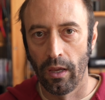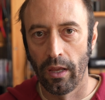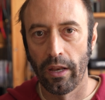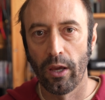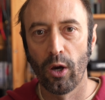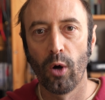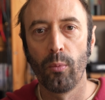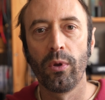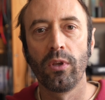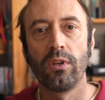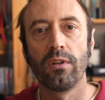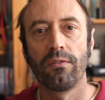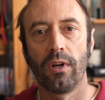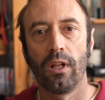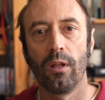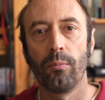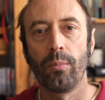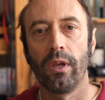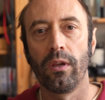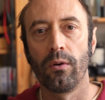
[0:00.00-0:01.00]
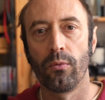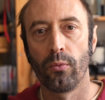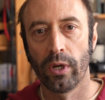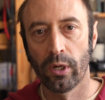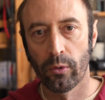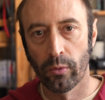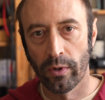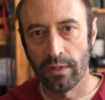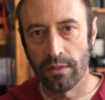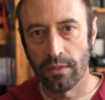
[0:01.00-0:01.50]
And I hope you develop a
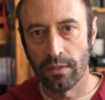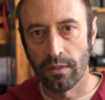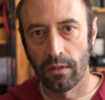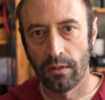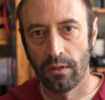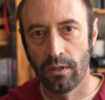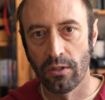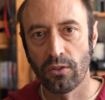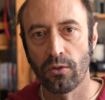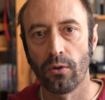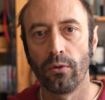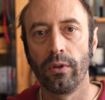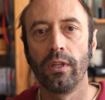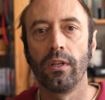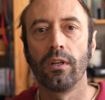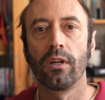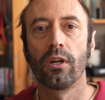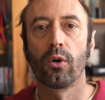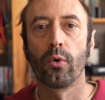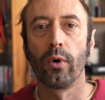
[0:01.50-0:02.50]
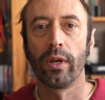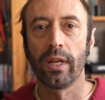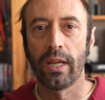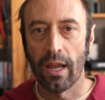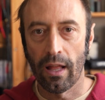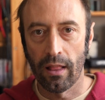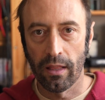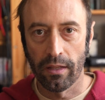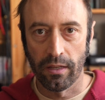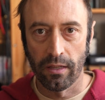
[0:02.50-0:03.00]
rigorous, discerning
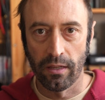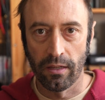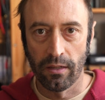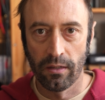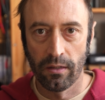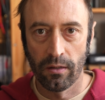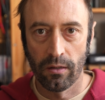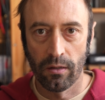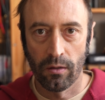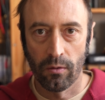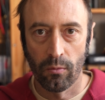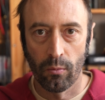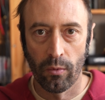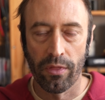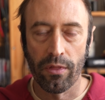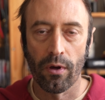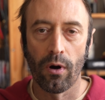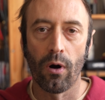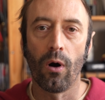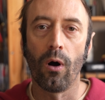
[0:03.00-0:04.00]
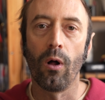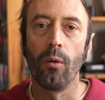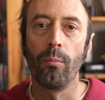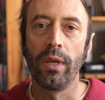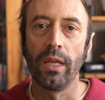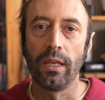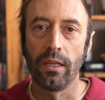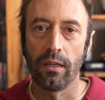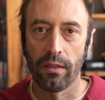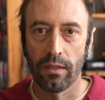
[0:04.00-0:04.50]
criticality with all
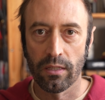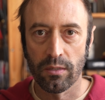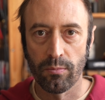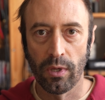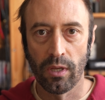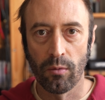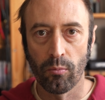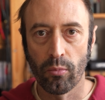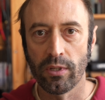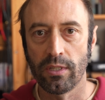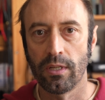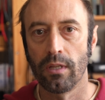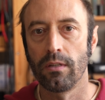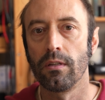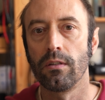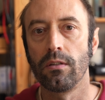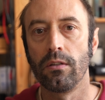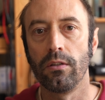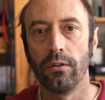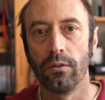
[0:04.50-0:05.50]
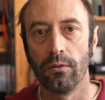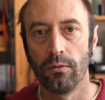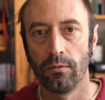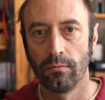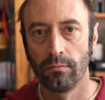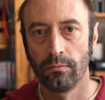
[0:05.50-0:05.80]
media that's being presented to you.